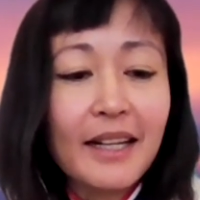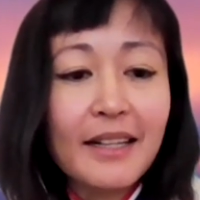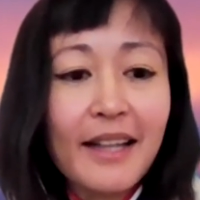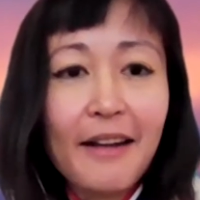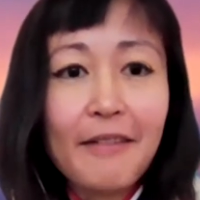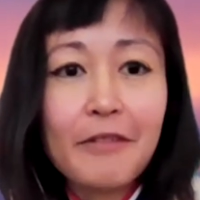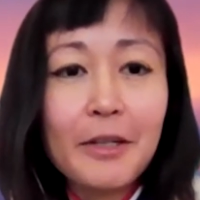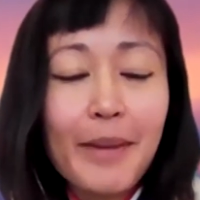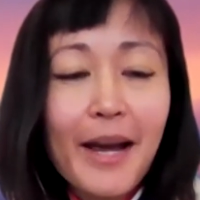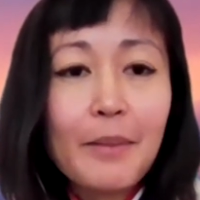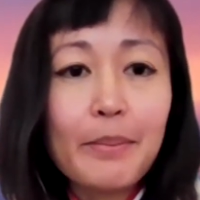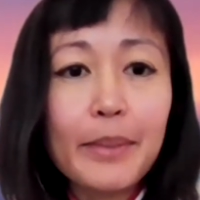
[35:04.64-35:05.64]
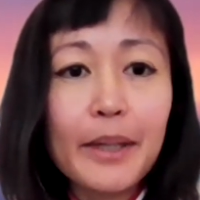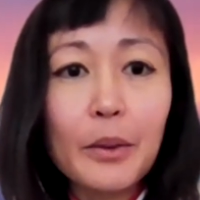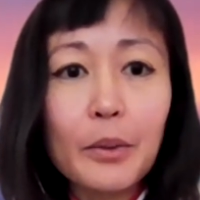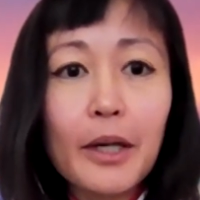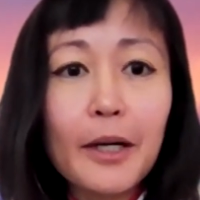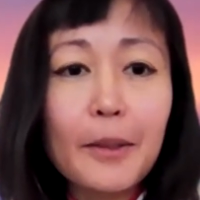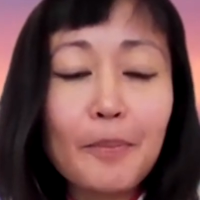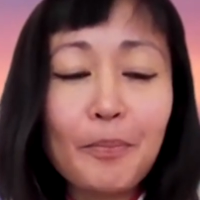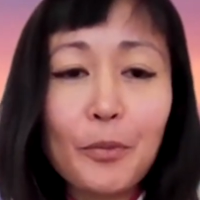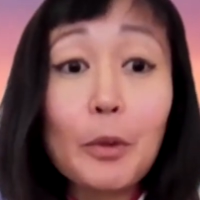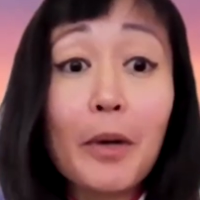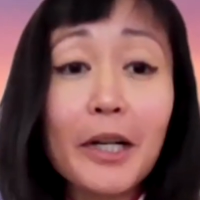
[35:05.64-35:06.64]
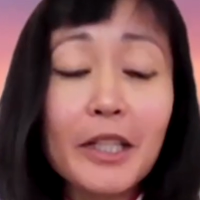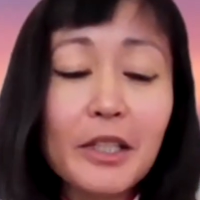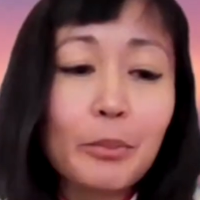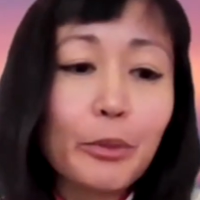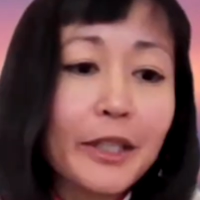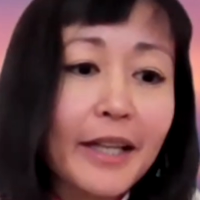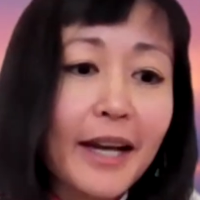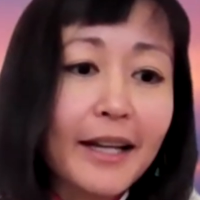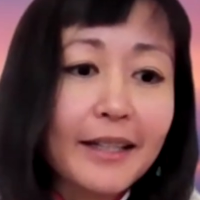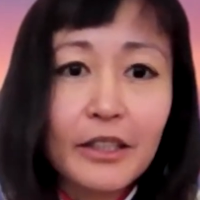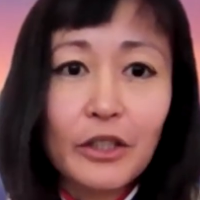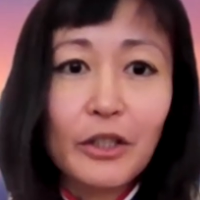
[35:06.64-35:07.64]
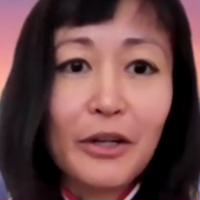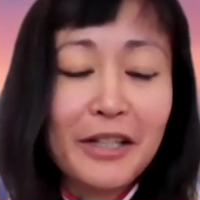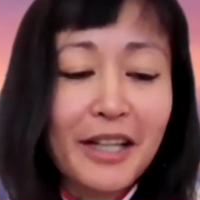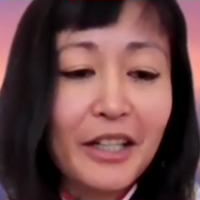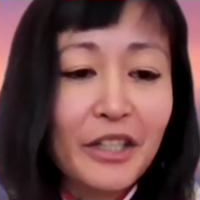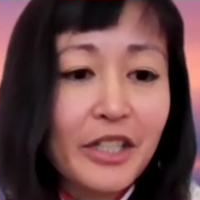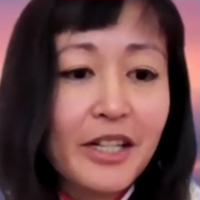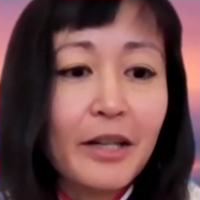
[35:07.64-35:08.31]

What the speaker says: getting that feedback, but we wanted to bring that to your attention,